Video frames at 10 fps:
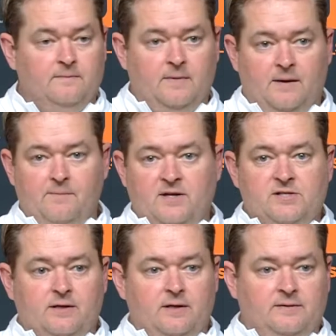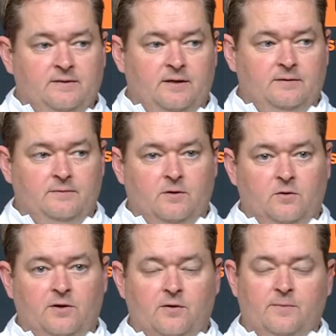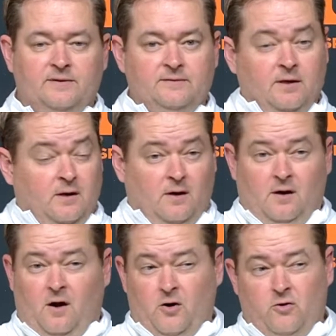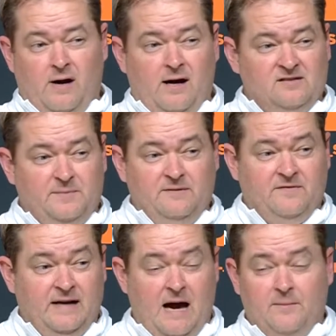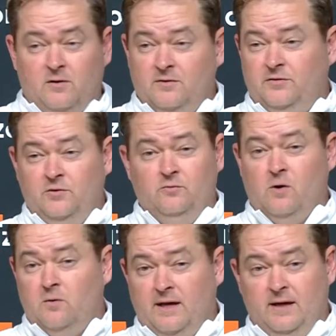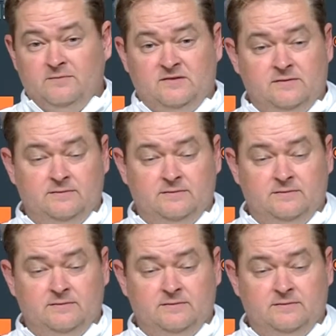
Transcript: I mentioned it earlier, but our crowd has been phenomenal in the two road games.